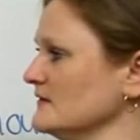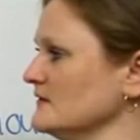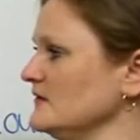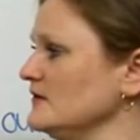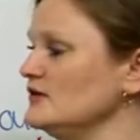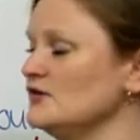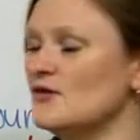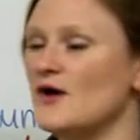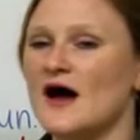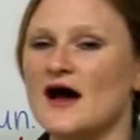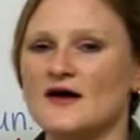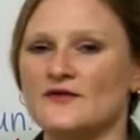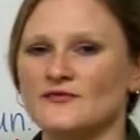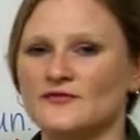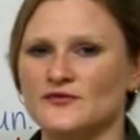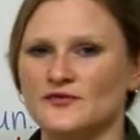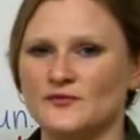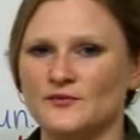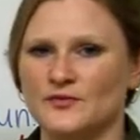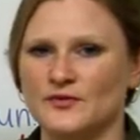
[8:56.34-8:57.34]
you
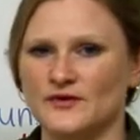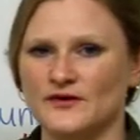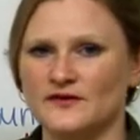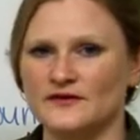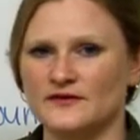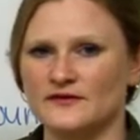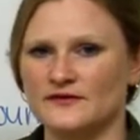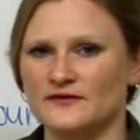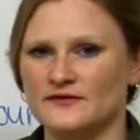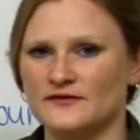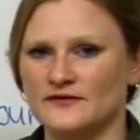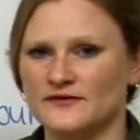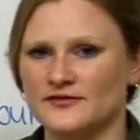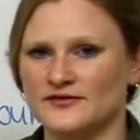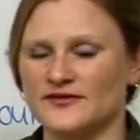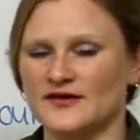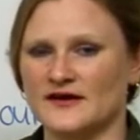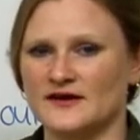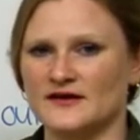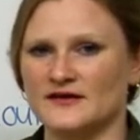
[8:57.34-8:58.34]
have to put the
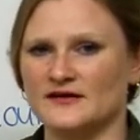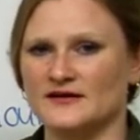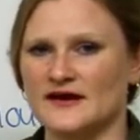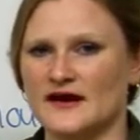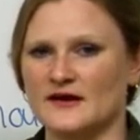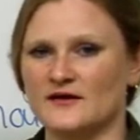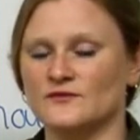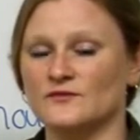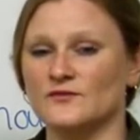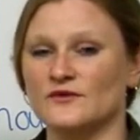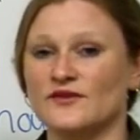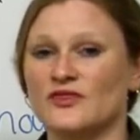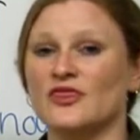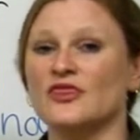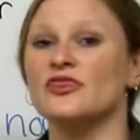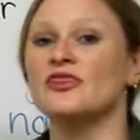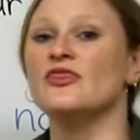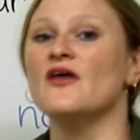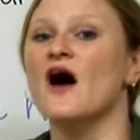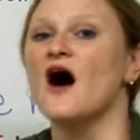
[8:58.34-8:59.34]
second noun with
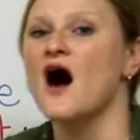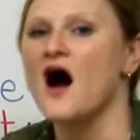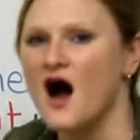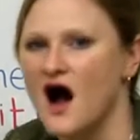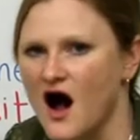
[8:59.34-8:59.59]
the.